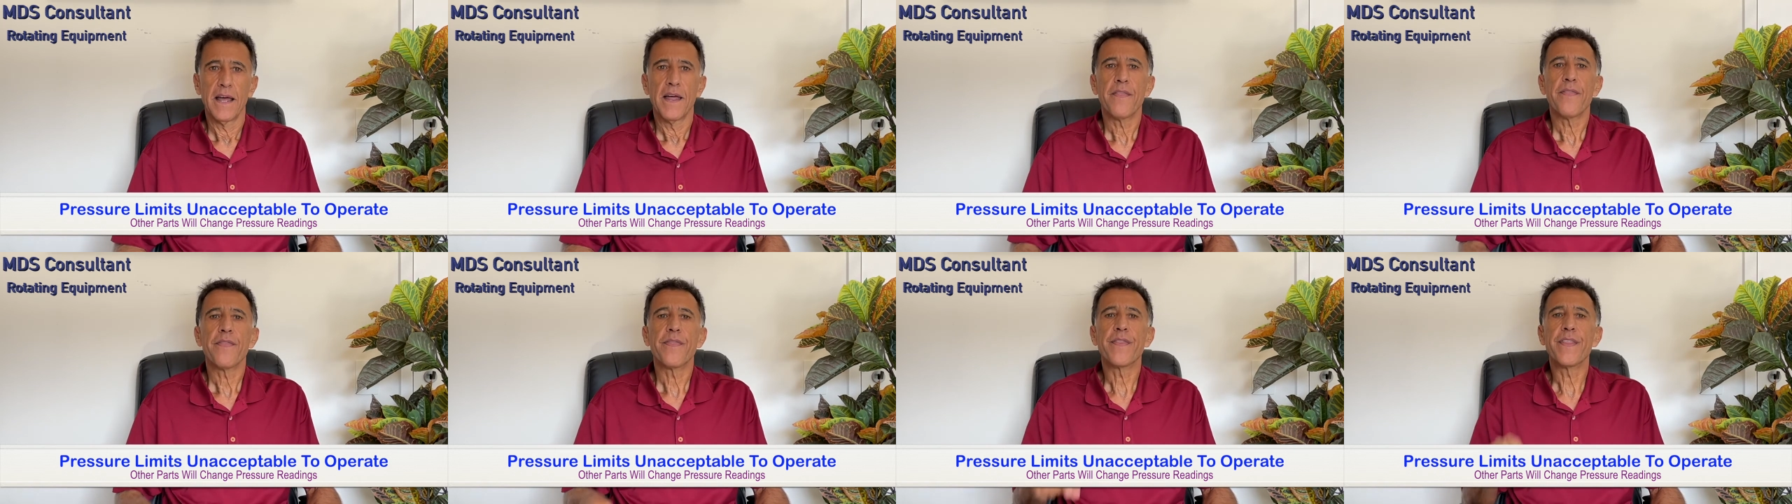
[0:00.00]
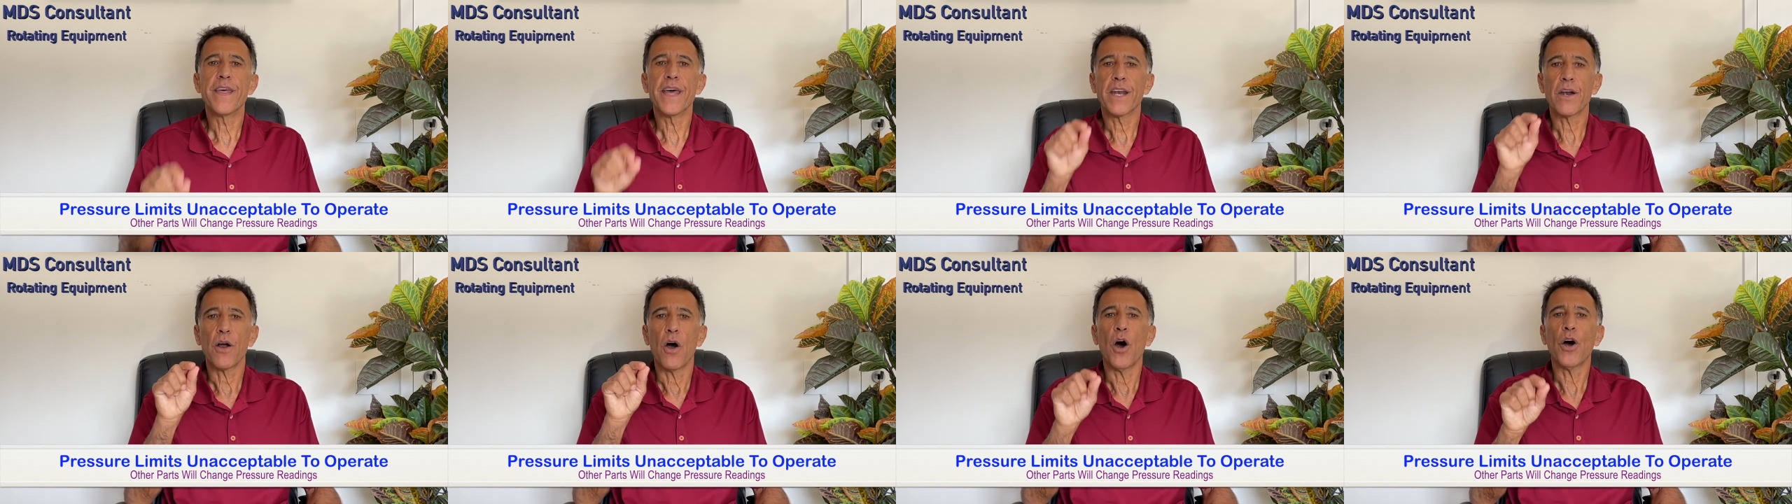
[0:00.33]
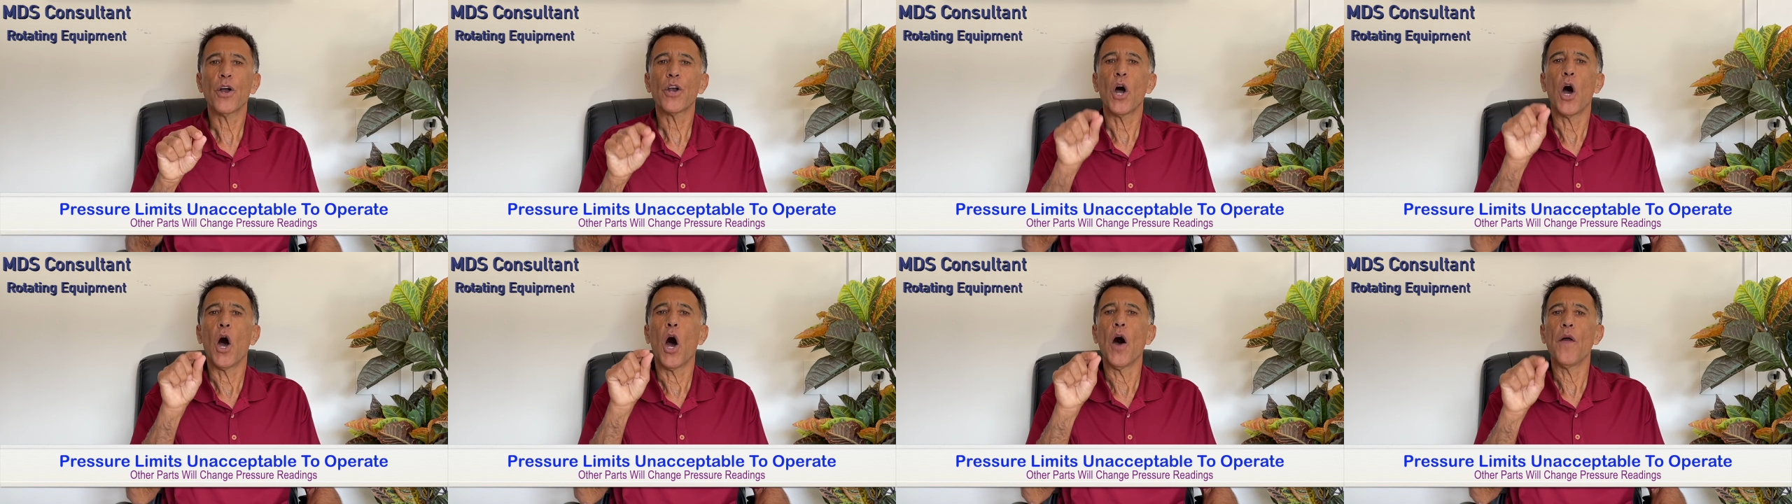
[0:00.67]
There
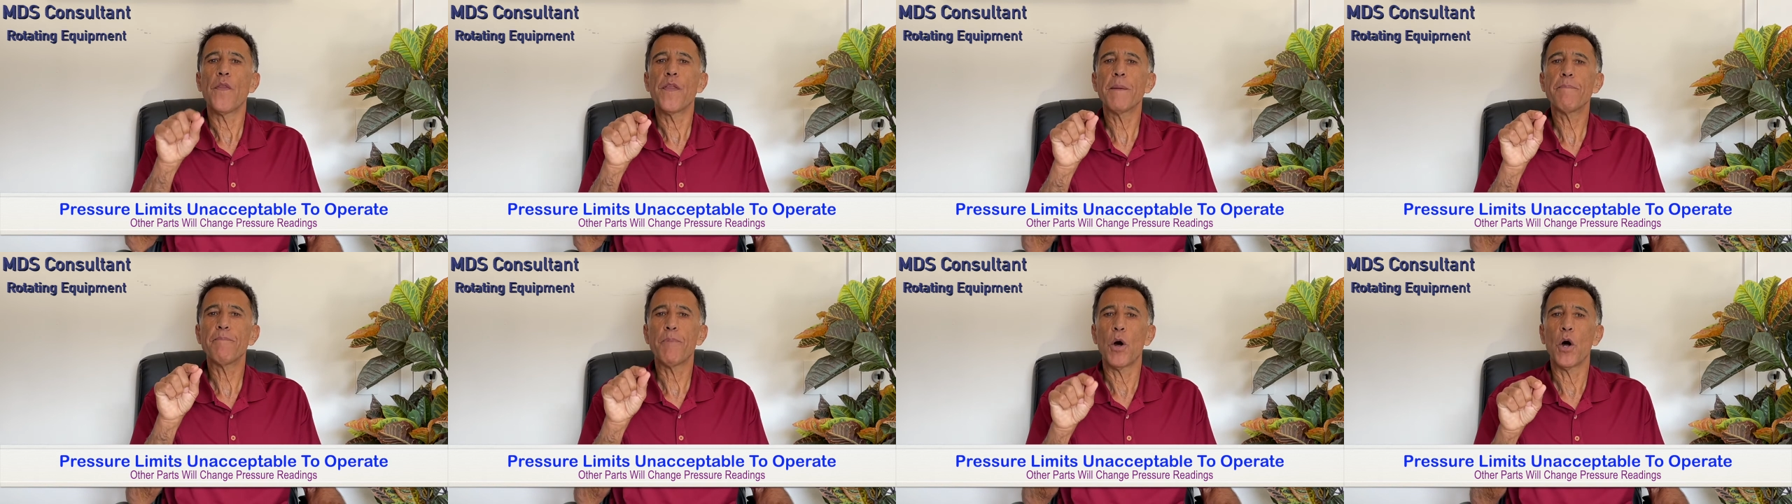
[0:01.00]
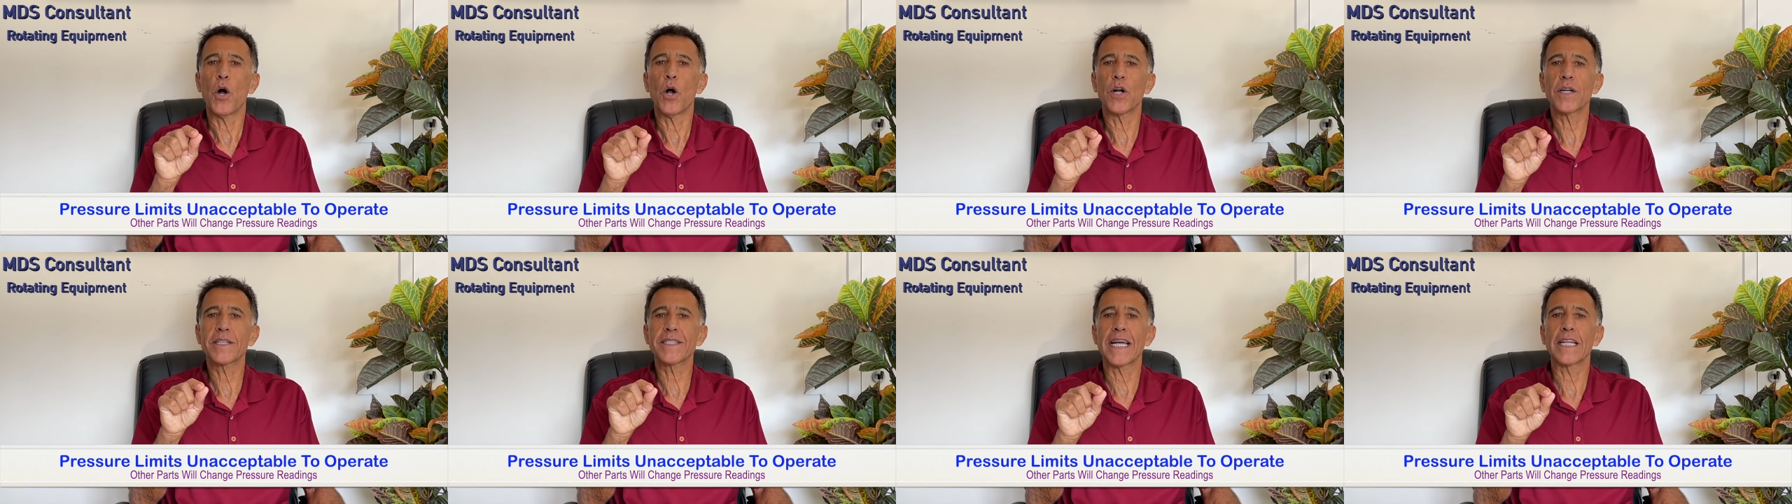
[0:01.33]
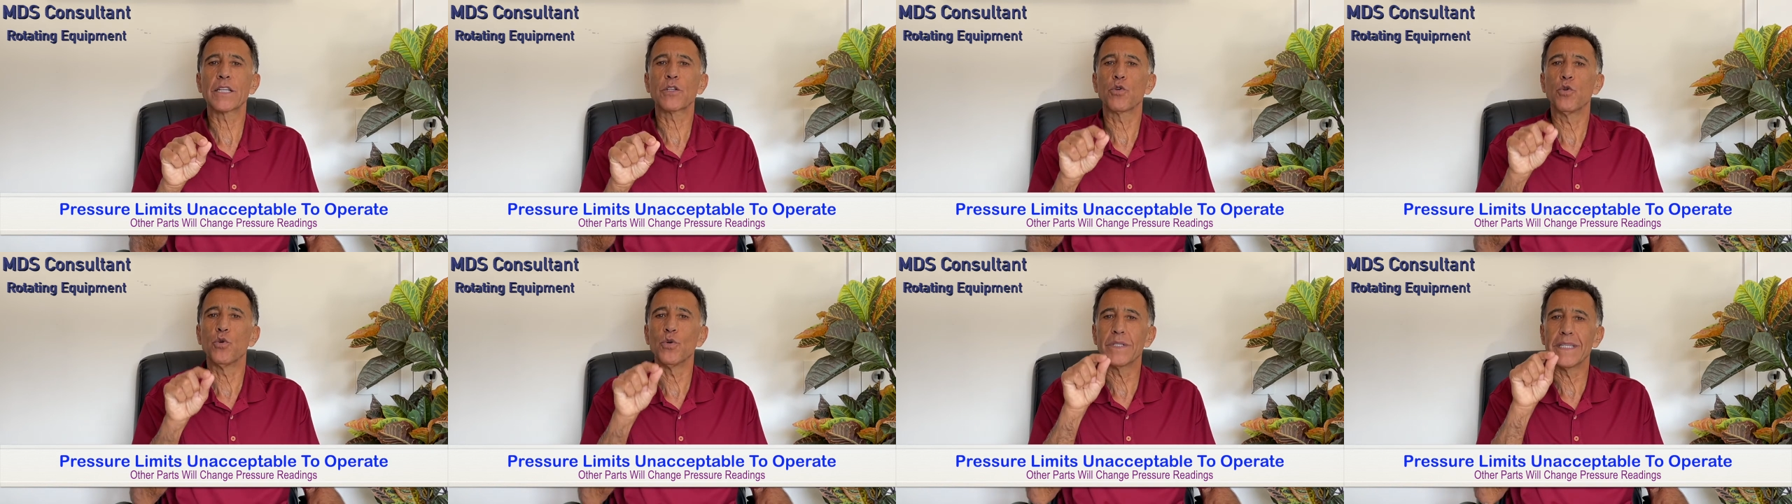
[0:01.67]
are other parts that could